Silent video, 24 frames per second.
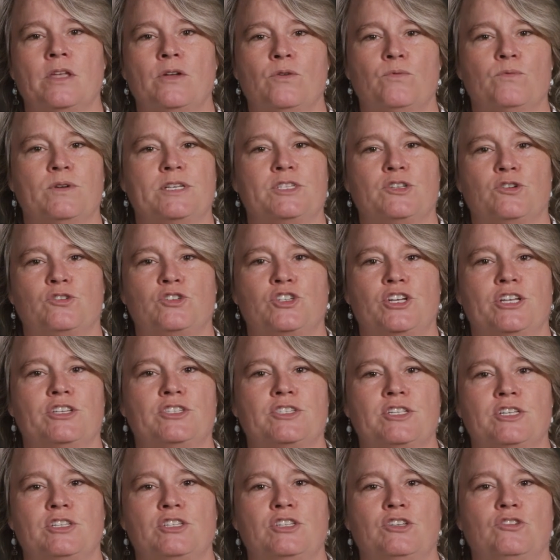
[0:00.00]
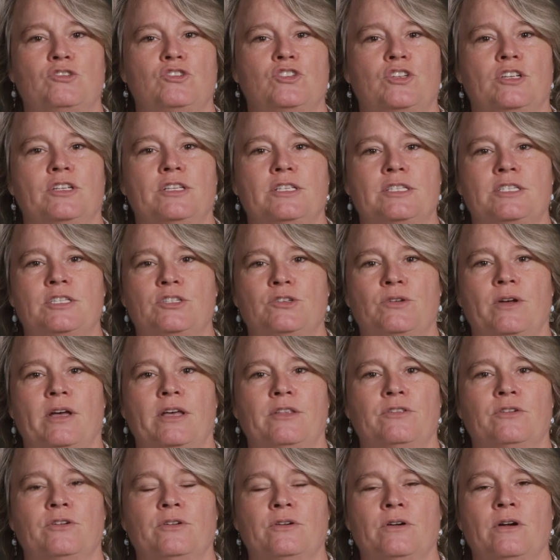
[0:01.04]
research institutions, to
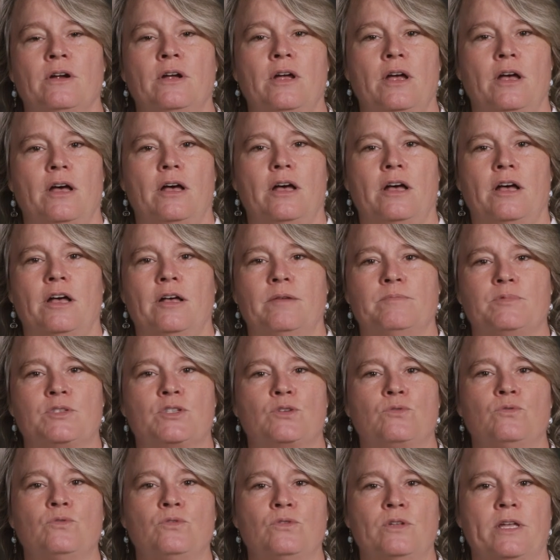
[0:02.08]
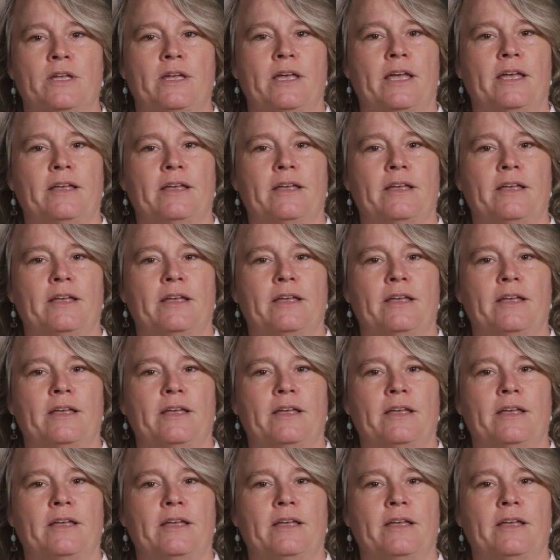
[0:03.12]
other school